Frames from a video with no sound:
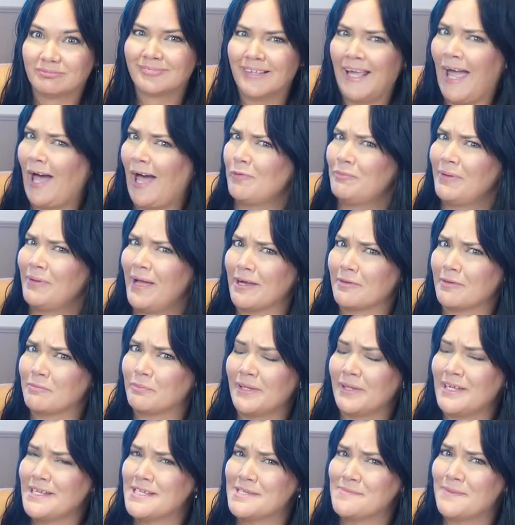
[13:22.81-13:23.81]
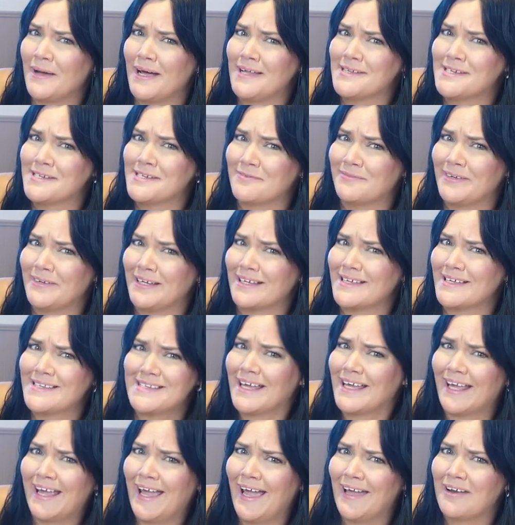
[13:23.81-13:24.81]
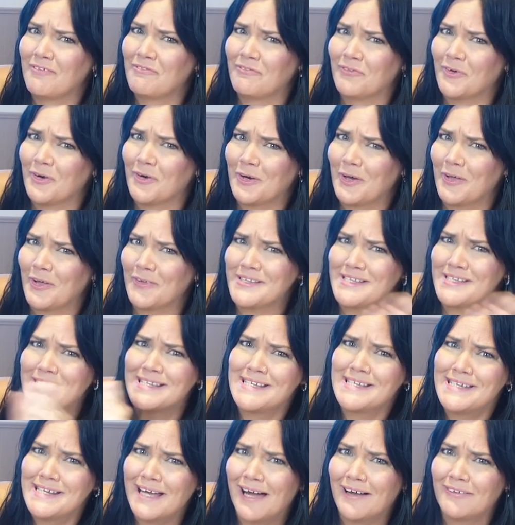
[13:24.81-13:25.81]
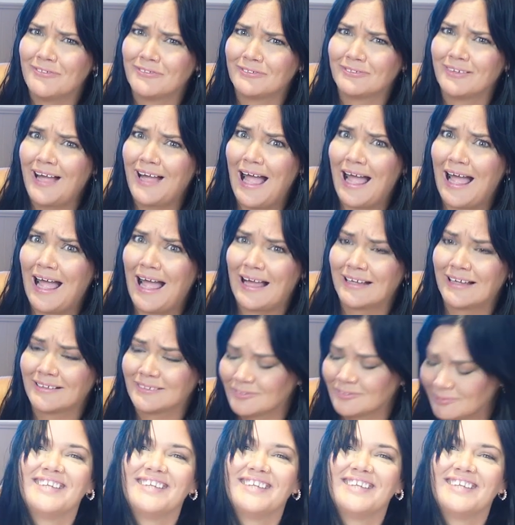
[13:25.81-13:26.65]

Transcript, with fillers: Calpak, please sponsor me because I can't afford all this stuff. Ah!